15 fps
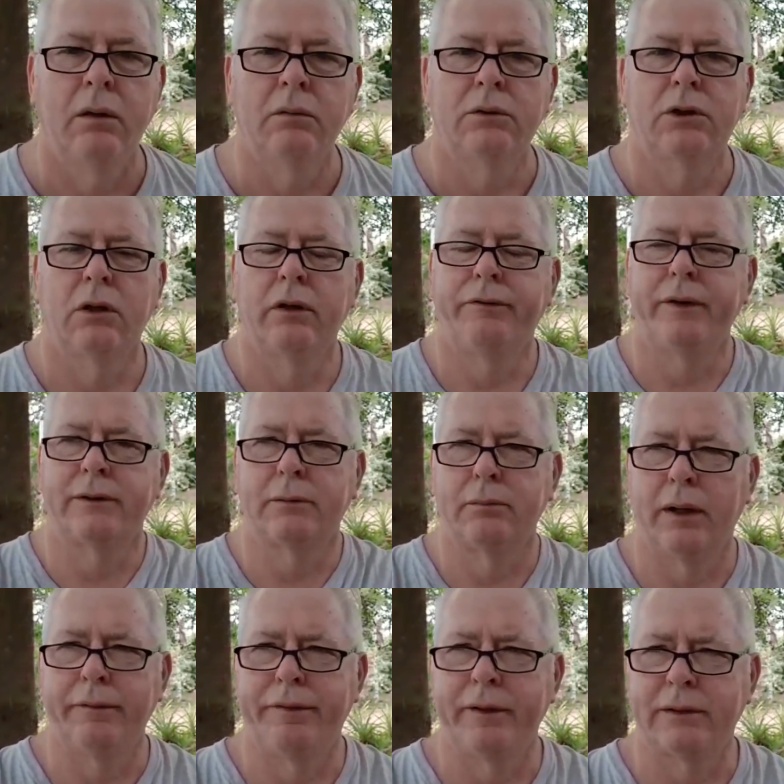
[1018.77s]
So if
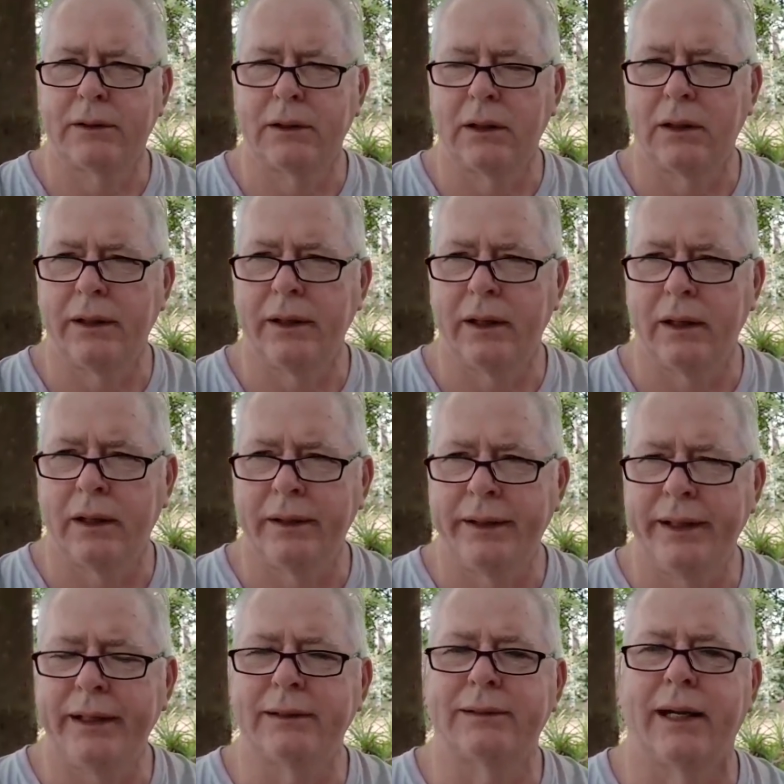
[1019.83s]
it's a
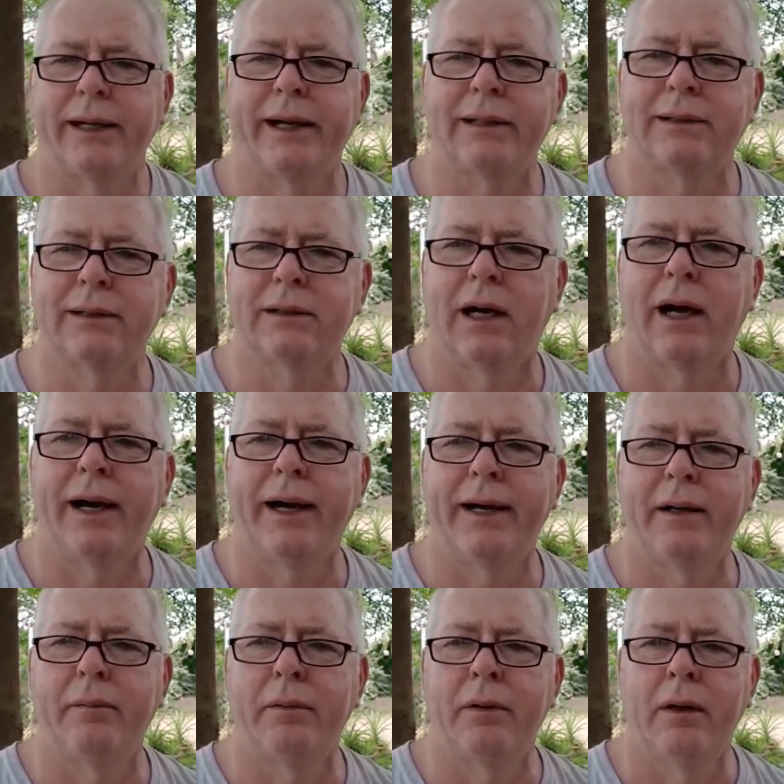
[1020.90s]
yeast, I guess it's high
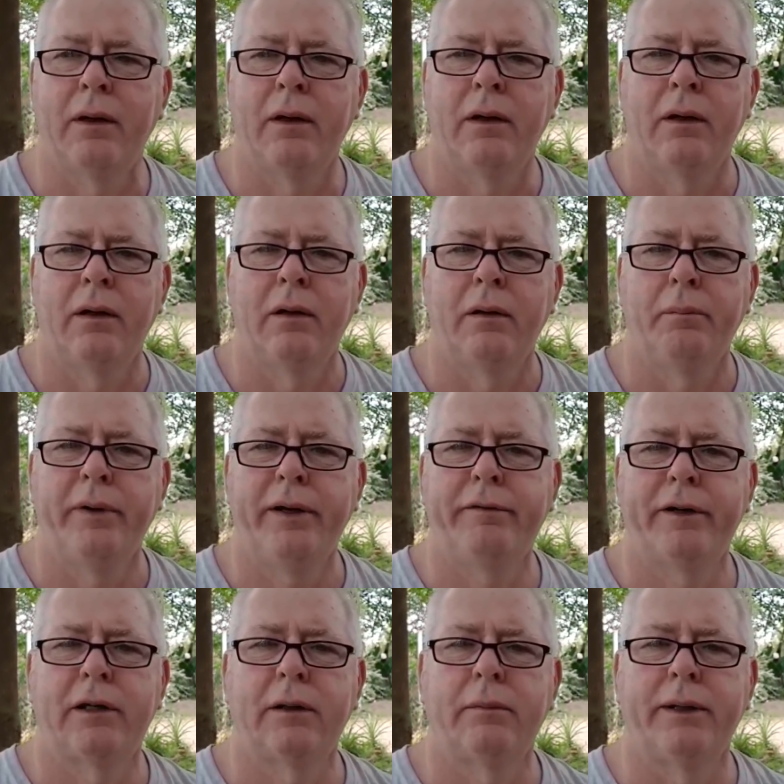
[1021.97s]
in B
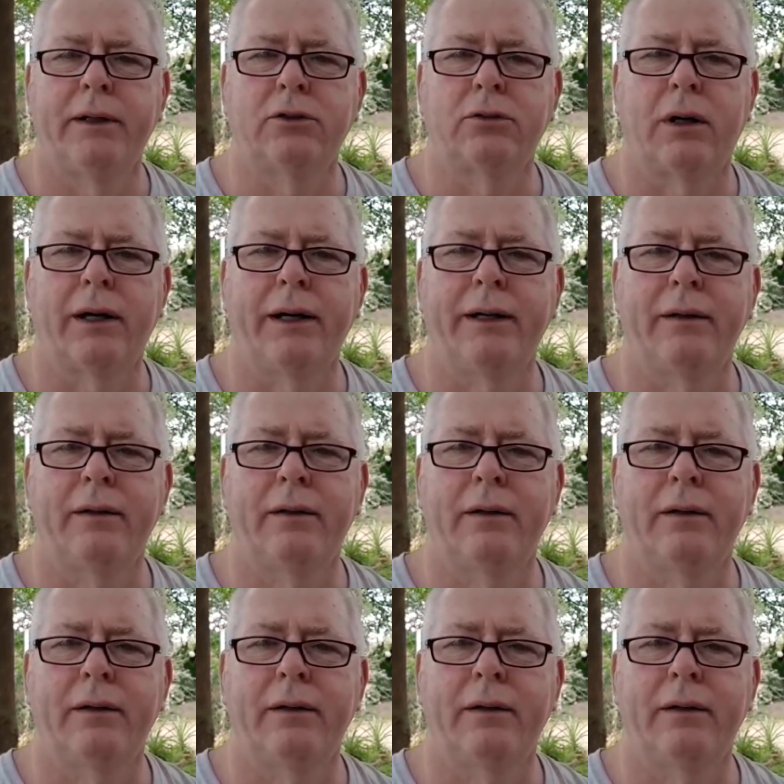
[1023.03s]
vitamins, right?